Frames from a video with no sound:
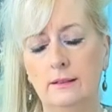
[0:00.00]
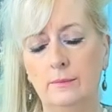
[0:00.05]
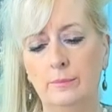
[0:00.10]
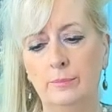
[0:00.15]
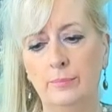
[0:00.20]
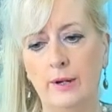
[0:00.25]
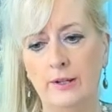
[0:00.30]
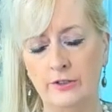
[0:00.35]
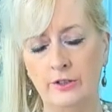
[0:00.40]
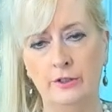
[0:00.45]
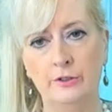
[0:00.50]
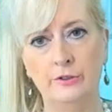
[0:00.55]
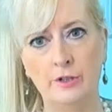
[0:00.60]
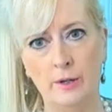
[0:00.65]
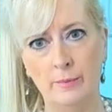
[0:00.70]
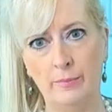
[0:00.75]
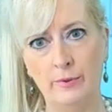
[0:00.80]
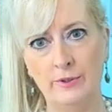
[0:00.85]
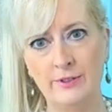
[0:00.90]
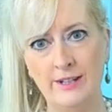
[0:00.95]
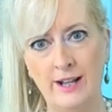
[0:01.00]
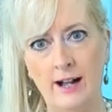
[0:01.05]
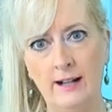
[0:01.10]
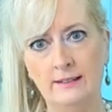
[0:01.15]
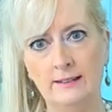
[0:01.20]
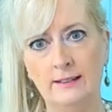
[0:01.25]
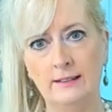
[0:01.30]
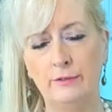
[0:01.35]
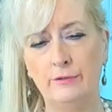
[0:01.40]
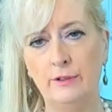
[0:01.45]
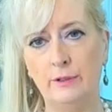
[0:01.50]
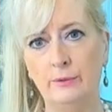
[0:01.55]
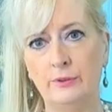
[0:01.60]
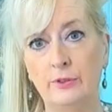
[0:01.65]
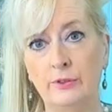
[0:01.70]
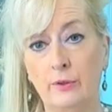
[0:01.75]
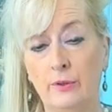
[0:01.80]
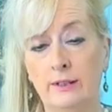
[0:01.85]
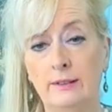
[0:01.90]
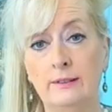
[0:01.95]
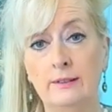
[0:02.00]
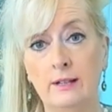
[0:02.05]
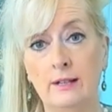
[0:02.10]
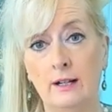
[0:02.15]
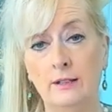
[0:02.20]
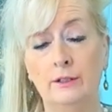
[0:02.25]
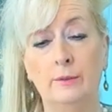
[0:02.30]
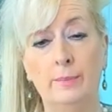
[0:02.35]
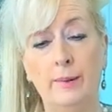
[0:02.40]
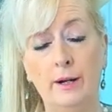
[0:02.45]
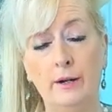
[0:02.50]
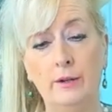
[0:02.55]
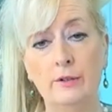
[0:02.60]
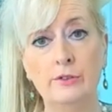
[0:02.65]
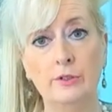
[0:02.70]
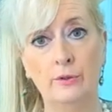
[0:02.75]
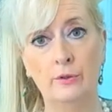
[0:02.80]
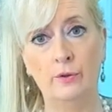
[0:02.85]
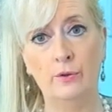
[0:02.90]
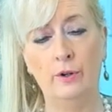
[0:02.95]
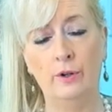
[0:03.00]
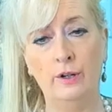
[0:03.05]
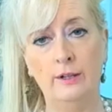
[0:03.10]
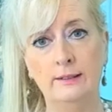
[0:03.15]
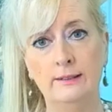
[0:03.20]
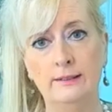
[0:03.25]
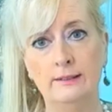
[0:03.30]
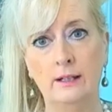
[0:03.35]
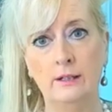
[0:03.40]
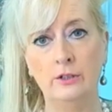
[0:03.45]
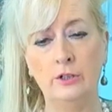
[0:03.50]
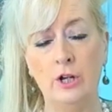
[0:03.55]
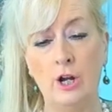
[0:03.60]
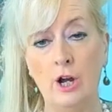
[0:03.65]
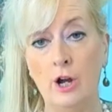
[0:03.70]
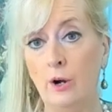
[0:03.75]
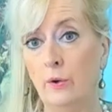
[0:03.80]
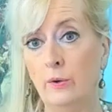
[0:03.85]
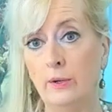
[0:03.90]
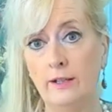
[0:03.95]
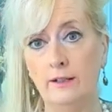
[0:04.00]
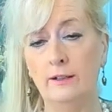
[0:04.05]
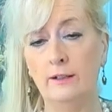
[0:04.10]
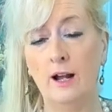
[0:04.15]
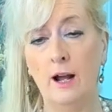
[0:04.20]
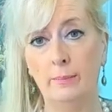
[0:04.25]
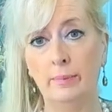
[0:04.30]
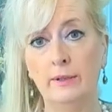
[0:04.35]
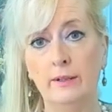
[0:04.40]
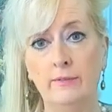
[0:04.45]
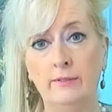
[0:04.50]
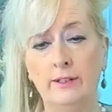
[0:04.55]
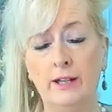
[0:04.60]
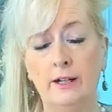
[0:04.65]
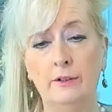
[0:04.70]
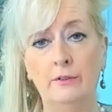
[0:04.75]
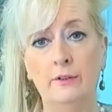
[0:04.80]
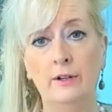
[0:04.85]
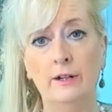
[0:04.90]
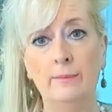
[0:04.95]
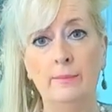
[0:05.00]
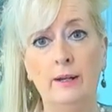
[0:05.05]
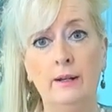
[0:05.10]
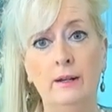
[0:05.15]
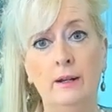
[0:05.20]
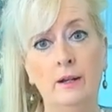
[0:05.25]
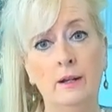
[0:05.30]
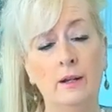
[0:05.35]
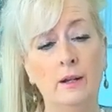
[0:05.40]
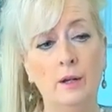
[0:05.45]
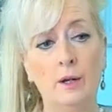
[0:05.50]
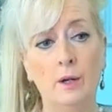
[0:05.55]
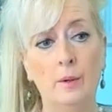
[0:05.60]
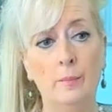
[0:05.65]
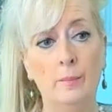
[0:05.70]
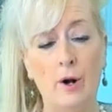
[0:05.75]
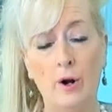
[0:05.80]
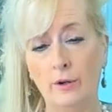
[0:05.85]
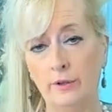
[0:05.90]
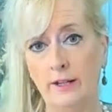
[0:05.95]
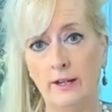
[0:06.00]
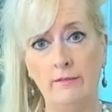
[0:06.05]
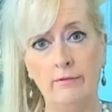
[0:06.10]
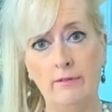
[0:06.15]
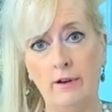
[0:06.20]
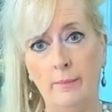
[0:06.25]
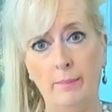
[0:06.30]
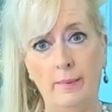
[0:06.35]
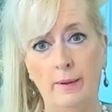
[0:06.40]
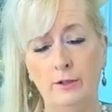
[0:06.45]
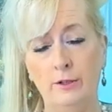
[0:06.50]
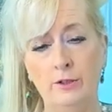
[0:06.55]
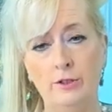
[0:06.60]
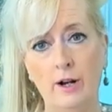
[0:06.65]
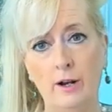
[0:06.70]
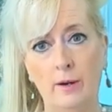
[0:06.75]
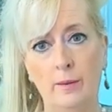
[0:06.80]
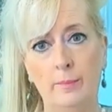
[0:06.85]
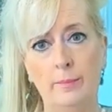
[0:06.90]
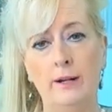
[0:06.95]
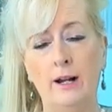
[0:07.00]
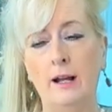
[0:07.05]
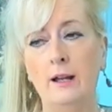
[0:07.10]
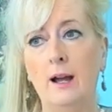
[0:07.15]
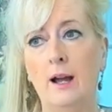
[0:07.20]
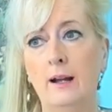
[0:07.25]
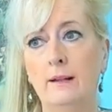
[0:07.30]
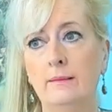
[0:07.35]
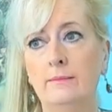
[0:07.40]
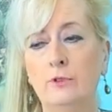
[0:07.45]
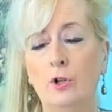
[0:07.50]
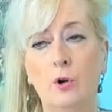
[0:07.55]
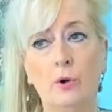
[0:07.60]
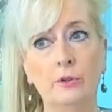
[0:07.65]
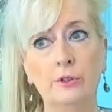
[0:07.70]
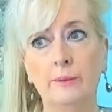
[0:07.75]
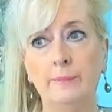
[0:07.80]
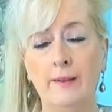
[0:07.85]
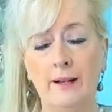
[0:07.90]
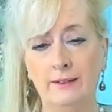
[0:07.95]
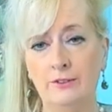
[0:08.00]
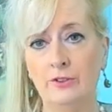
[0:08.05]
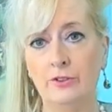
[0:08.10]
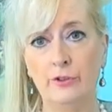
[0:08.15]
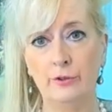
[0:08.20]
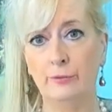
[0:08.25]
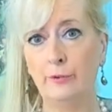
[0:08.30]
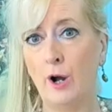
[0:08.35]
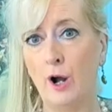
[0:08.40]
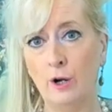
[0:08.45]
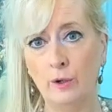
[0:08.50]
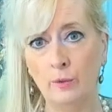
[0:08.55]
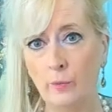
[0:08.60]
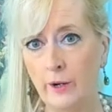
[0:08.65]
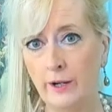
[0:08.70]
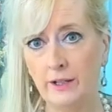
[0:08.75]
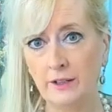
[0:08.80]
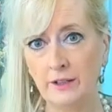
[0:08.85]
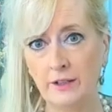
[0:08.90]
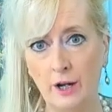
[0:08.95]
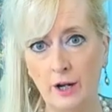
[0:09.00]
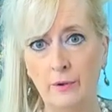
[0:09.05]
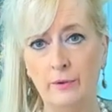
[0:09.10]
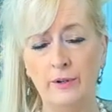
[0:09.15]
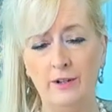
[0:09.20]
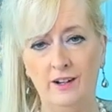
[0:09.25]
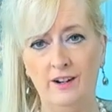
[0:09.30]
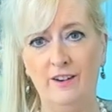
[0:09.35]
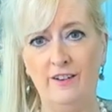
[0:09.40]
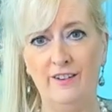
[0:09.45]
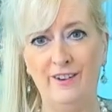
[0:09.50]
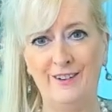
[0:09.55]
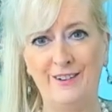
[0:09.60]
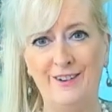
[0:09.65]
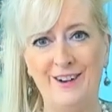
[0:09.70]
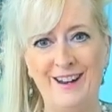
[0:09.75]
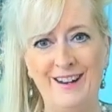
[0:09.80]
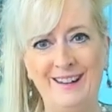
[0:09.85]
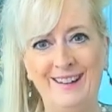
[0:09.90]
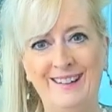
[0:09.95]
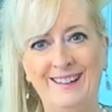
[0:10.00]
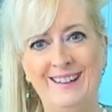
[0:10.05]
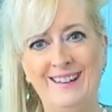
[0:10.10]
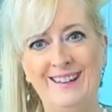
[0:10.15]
President Trump was asked if he was going to sign the Paris Accord and said no, he did not believe in that agreement, Paul gave up on Trump, and I told him that's the wrong way to go here, okay?